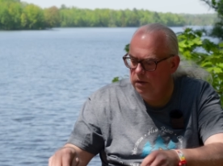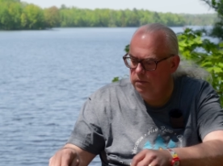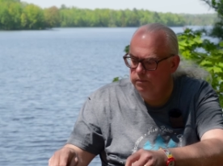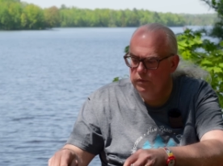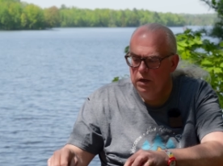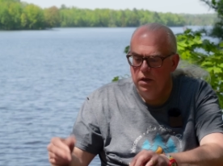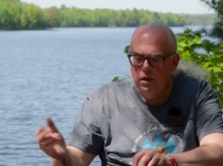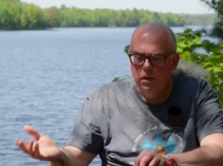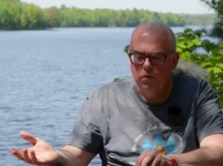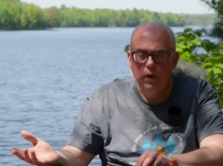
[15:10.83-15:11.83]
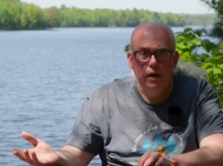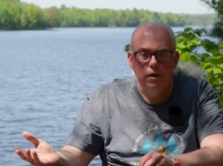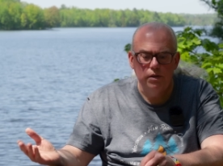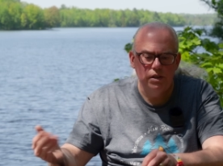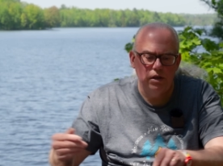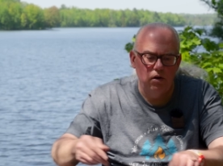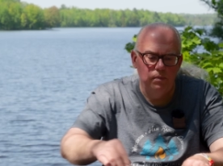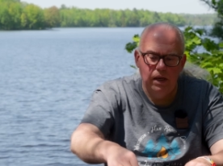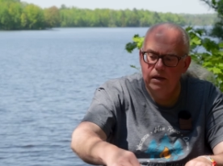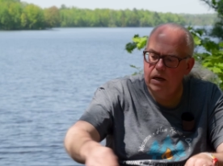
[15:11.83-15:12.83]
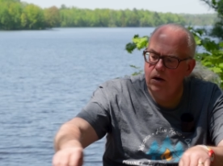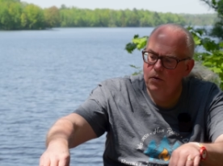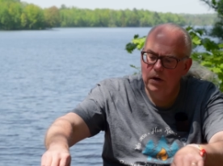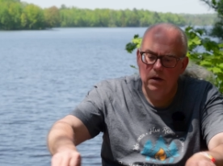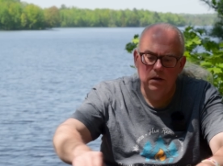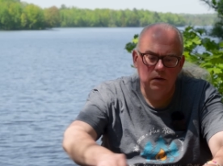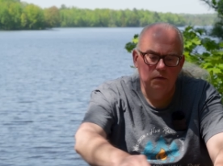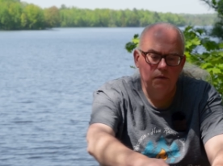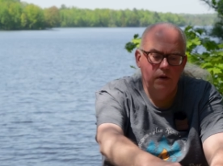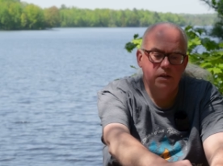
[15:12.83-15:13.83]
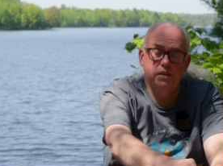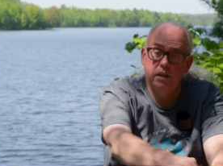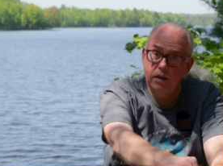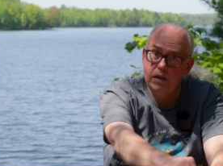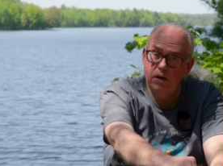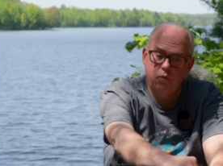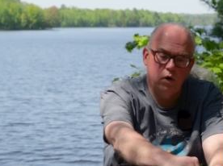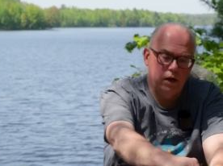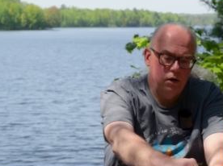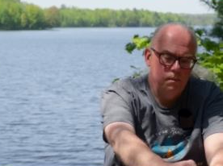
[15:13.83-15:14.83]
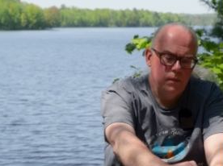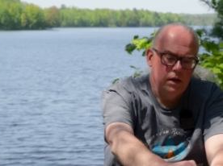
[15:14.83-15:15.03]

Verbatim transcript: Um, the radials are made out of silicone wire,